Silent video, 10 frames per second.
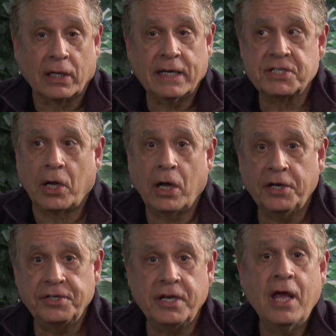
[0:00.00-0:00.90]
There's one
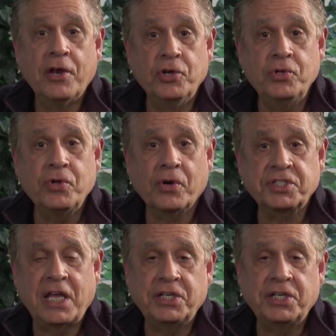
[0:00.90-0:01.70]
hundred New York State